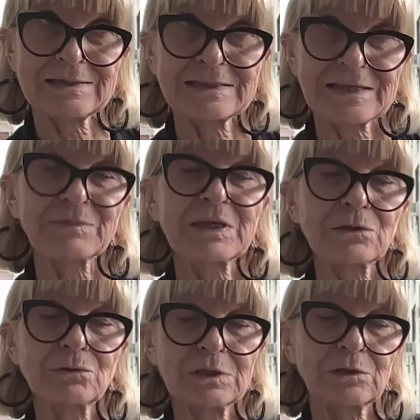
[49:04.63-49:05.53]
something
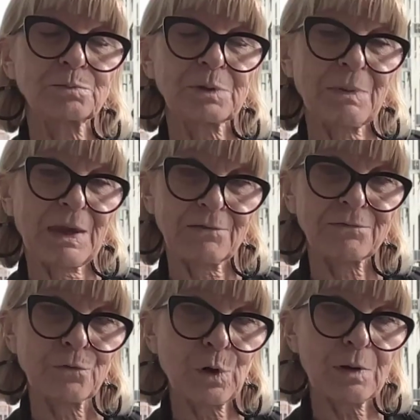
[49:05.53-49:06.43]
you need to prepare
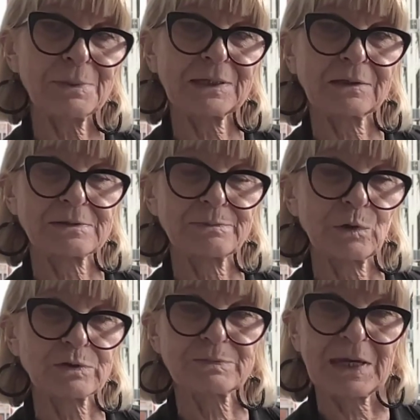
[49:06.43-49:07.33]
for, because
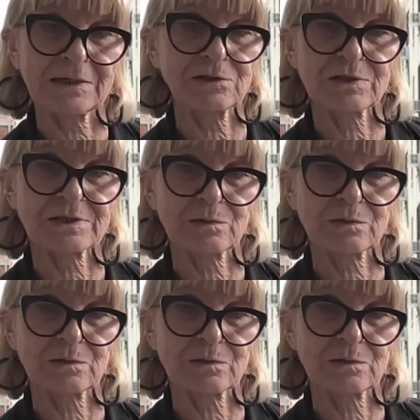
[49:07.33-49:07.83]
most managers,